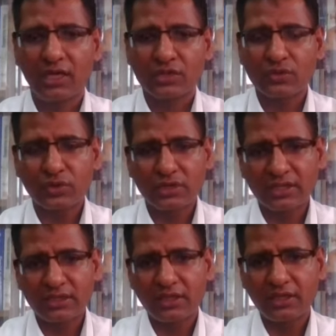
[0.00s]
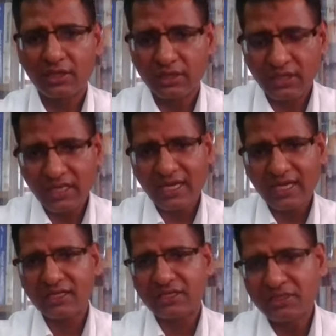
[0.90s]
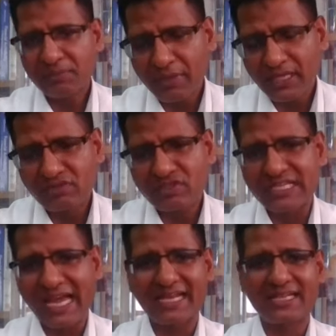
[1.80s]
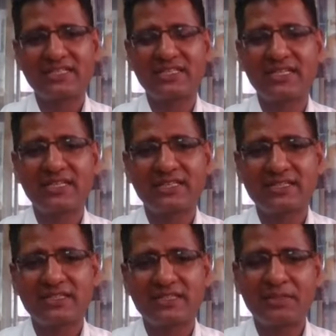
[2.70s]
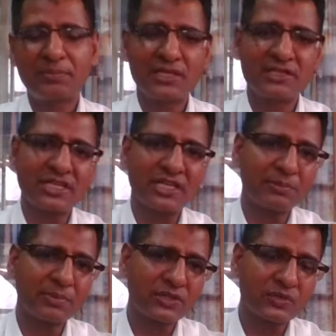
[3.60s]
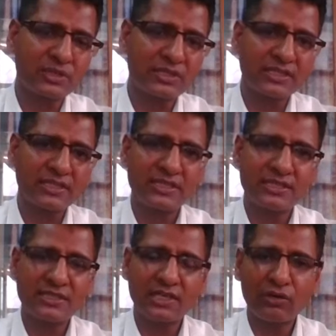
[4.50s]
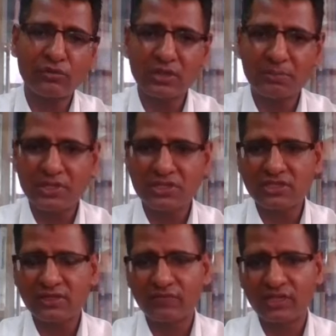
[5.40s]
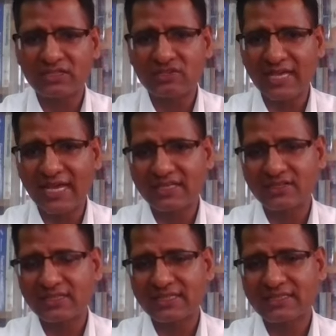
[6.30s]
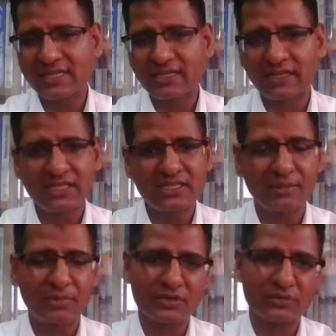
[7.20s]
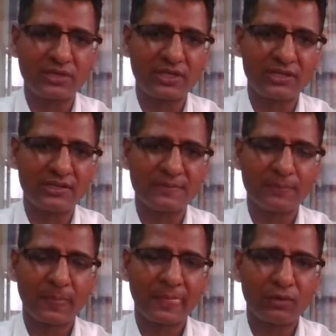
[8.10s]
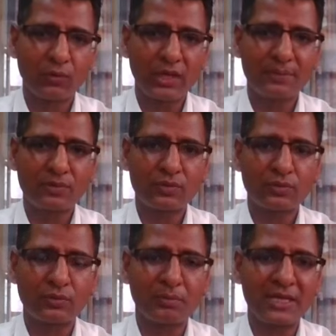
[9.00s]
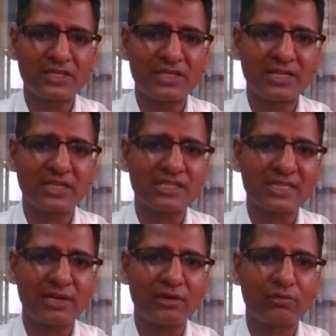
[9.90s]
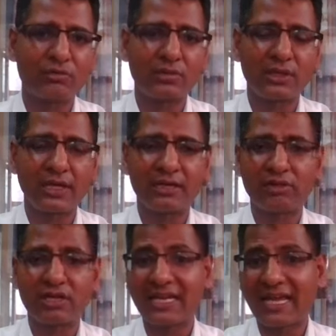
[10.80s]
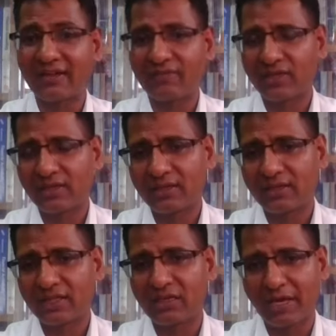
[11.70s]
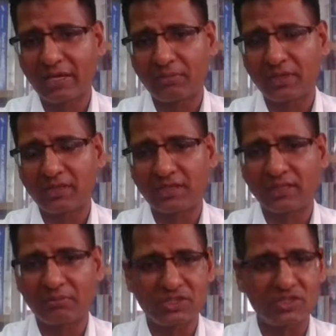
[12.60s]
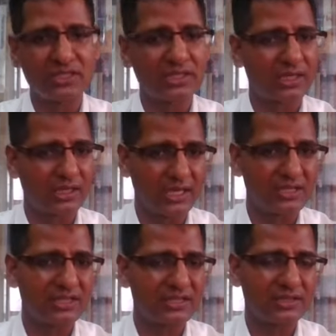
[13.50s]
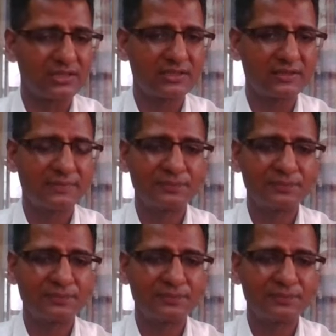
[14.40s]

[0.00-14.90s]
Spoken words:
So there are different challenges, different opportunities. On the basis of these challenges and these opportunities, we have to maintain a sound and reliable environment in the business organizations.